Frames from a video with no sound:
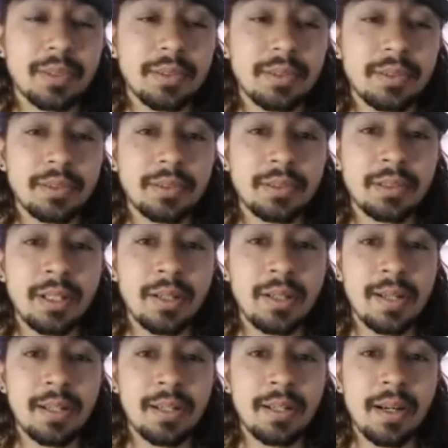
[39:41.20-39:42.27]
So there you
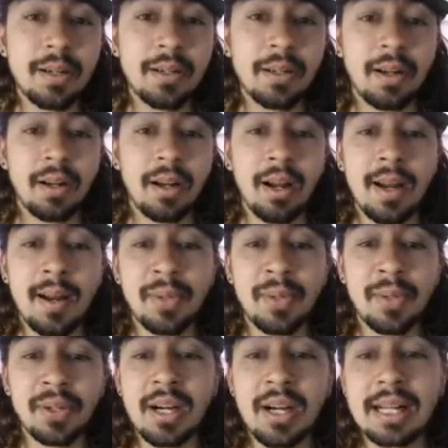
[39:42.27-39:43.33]
go. But
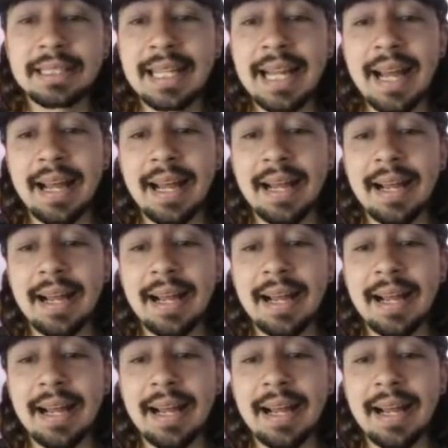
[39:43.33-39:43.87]
guys, yeah,